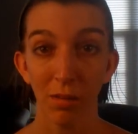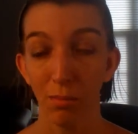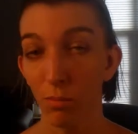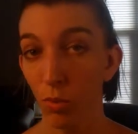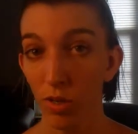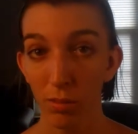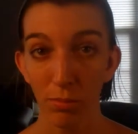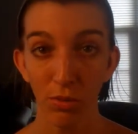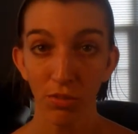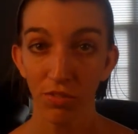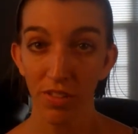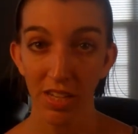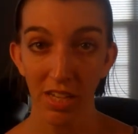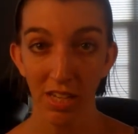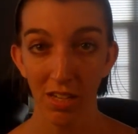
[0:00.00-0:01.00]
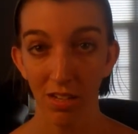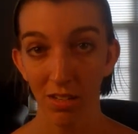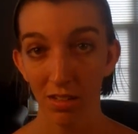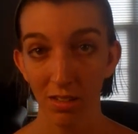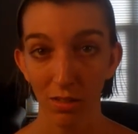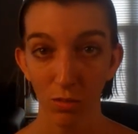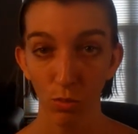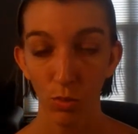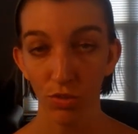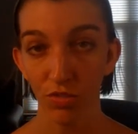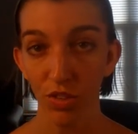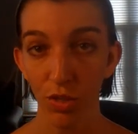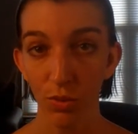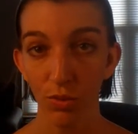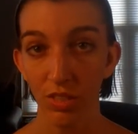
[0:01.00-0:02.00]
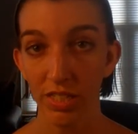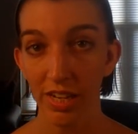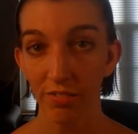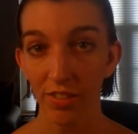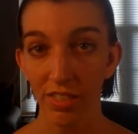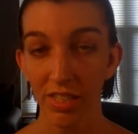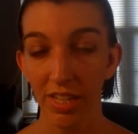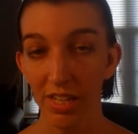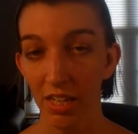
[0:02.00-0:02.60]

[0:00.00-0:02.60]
more movie reviews and everything.